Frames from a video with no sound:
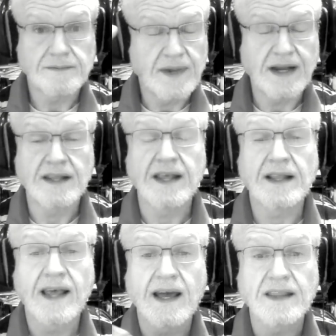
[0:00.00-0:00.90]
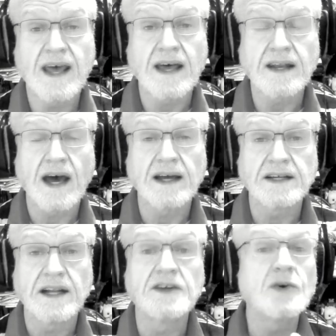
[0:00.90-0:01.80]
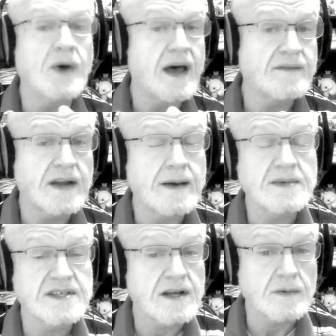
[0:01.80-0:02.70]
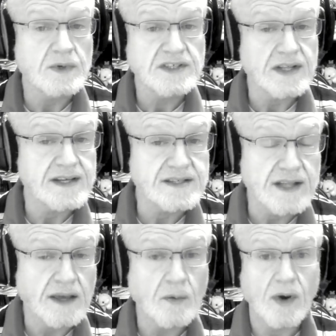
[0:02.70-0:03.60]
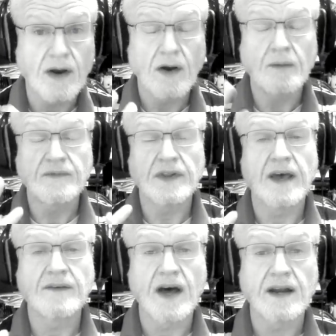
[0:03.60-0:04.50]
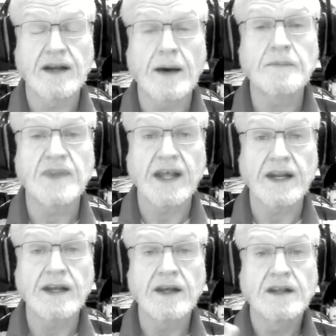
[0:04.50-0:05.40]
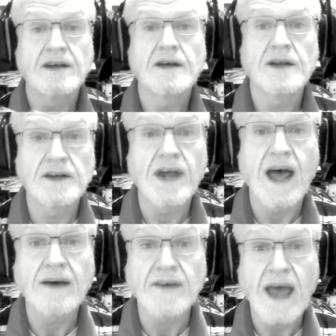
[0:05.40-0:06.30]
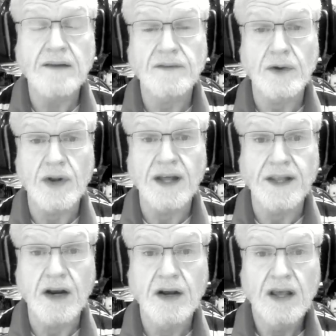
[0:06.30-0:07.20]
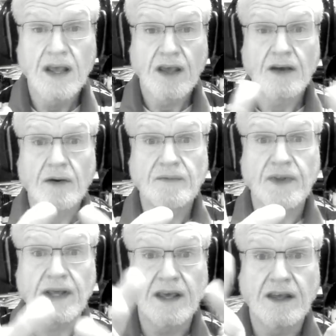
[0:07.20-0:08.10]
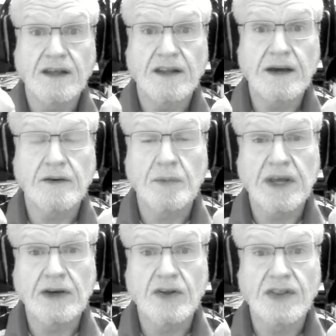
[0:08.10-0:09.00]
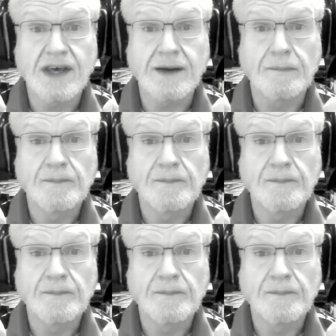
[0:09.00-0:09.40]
anything like that, I do have an Amazon wish list link where hopefully I've got it updated to have cat food on there. Hopefully, that would be a good thing.